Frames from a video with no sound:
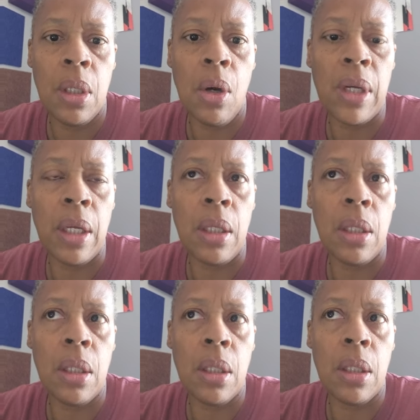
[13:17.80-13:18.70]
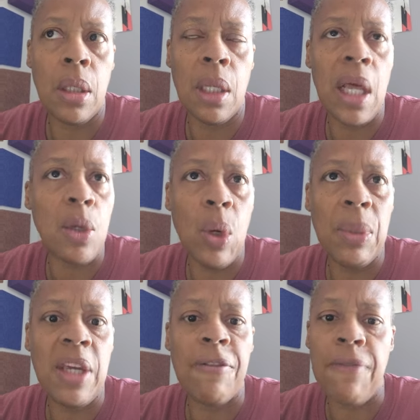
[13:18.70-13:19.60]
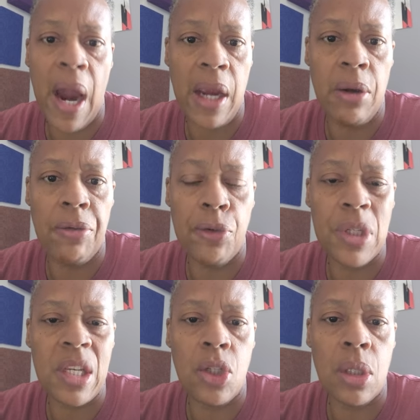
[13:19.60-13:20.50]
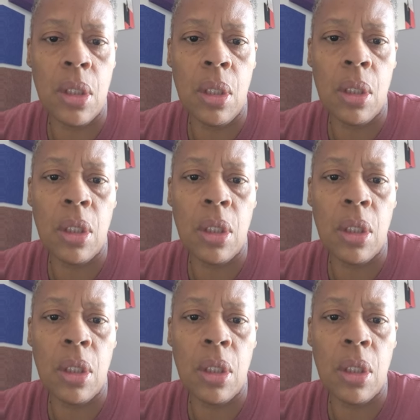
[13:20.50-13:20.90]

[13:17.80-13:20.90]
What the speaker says: Okay, a lot of women get fired for such